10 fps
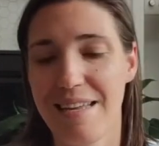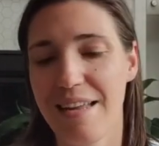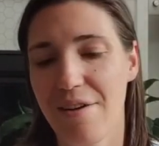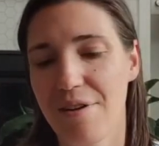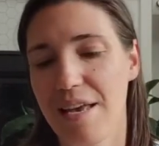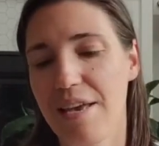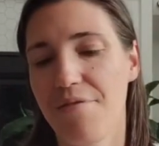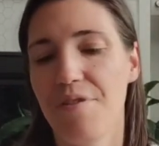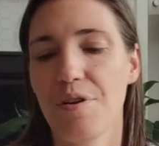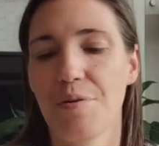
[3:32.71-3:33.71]
Now,
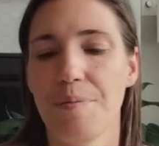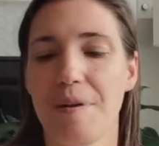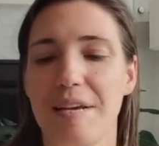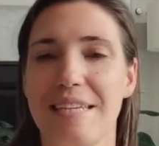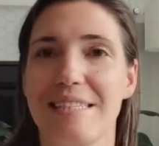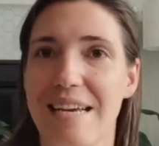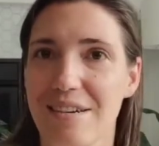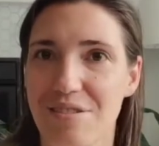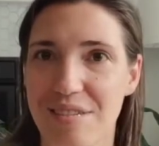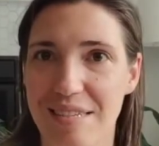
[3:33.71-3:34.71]
if your plate
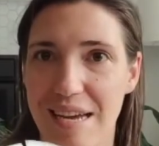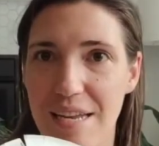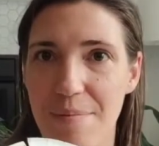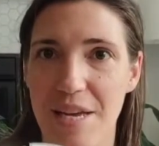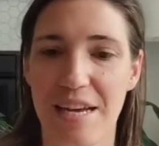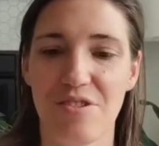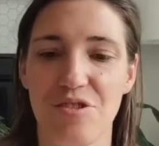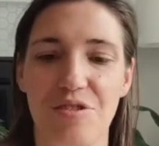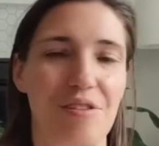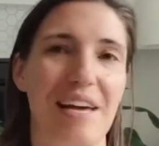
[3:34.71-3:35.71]
tears a tiny bit as you
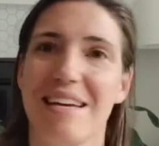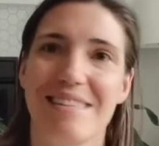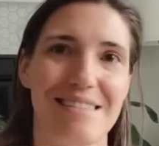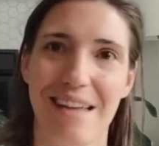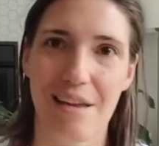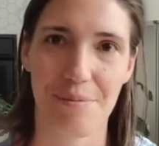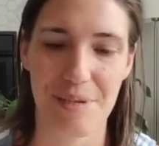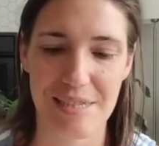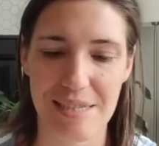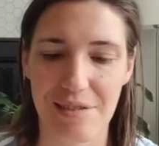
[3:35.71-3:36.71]
do that, it's not a
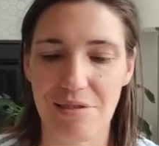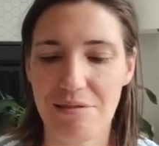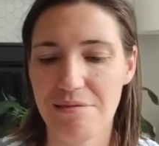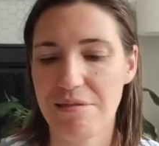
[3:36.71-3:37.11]
big deal.